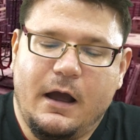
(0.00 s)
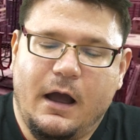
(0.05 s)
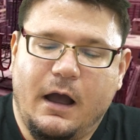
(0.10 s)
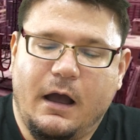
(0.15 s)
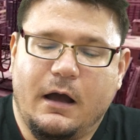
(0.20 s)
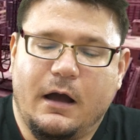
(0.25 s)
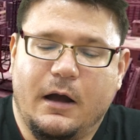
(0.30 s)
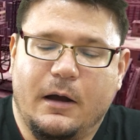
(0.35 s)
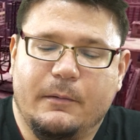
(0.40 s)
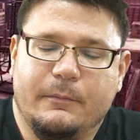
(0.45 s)

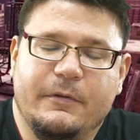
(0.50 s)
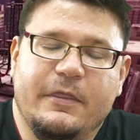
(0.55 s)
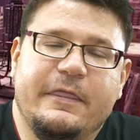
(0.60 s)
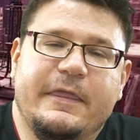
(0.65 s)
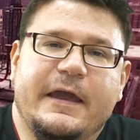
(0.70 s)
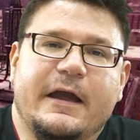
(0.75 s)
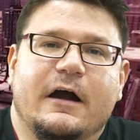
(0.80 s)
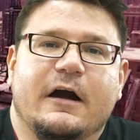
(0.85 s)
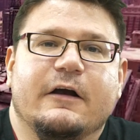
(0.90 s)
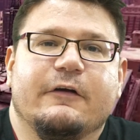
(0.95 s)
Um,
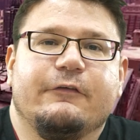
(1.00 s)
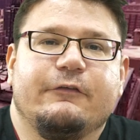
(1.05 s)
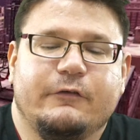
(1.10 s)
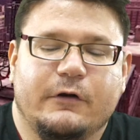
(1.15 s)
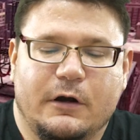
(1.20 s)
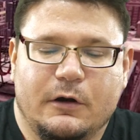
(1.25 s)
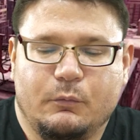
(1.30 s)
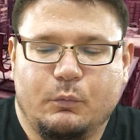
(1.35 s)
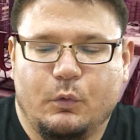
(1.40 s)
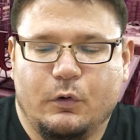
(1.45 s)
they are
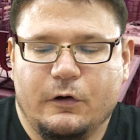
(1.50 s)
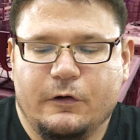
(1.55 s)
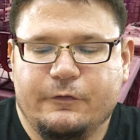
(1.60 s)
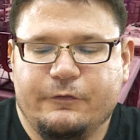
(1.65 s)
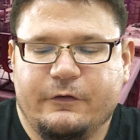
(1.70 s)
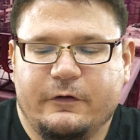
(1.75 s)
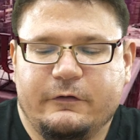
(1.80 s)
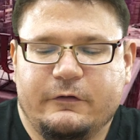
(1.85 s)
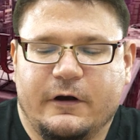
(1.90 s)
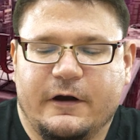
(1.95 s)
Star
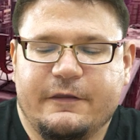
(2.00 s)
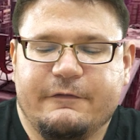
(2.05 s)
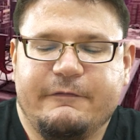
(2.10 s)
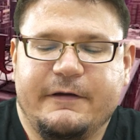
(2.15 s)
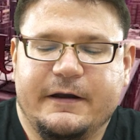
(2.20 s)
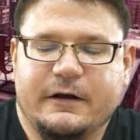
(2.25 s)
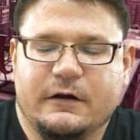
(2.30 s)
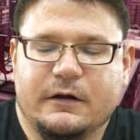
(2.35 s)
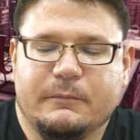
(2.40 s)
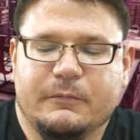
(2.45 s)
Wars Darth
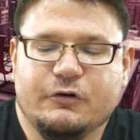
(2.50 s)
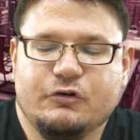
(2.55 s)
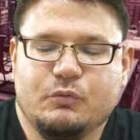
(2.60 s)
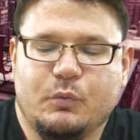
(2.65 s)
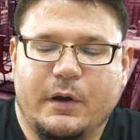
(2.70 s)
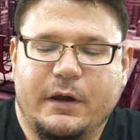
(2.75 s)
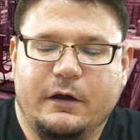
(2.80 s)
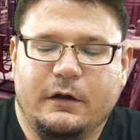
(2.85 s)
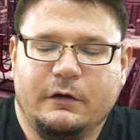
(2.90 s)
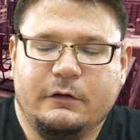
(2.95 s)
Vader number
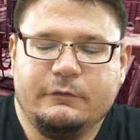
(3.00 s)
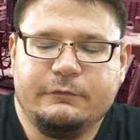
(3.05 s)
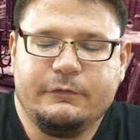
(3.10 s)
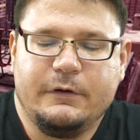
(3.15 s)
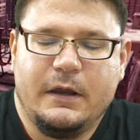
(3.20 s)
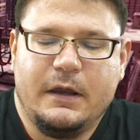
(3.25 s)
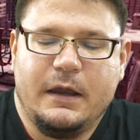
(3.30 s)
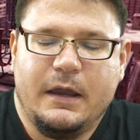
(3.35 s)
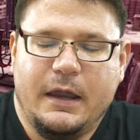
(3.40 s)
12